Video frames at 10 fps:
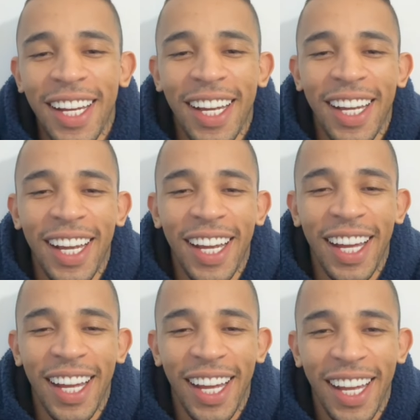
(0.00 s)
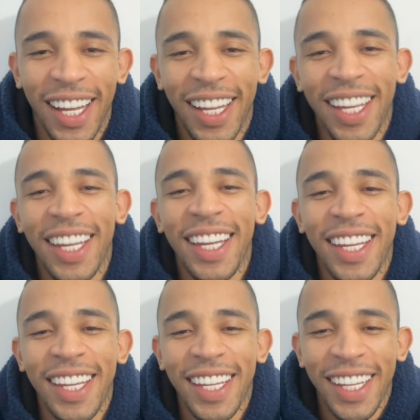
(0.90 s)

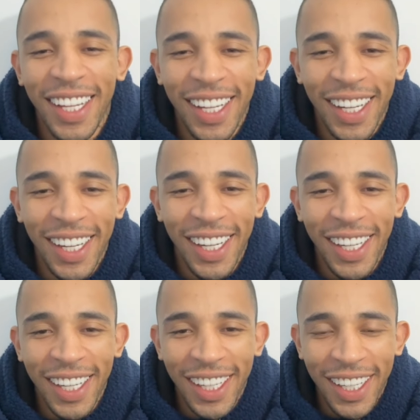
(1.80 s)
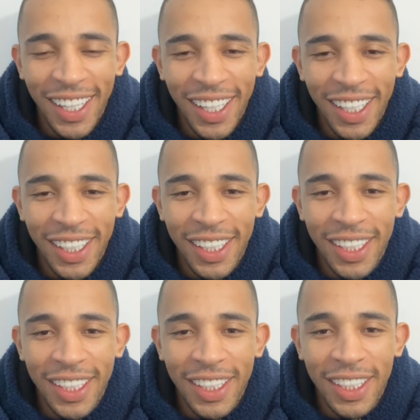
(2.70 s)

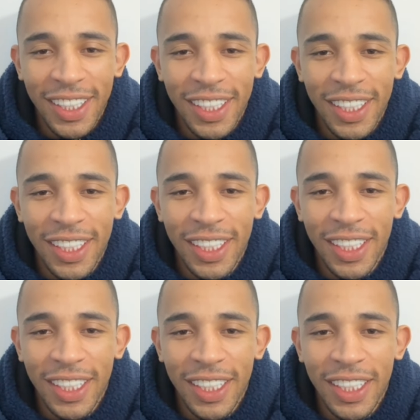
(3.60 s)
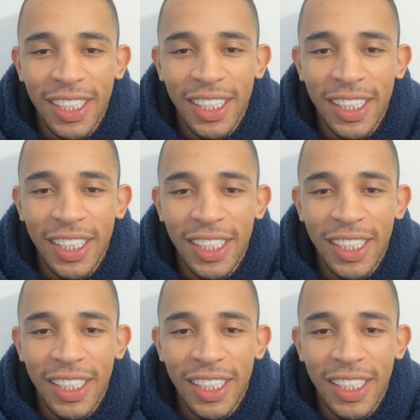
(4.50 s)
No words are spoken by the person on screen.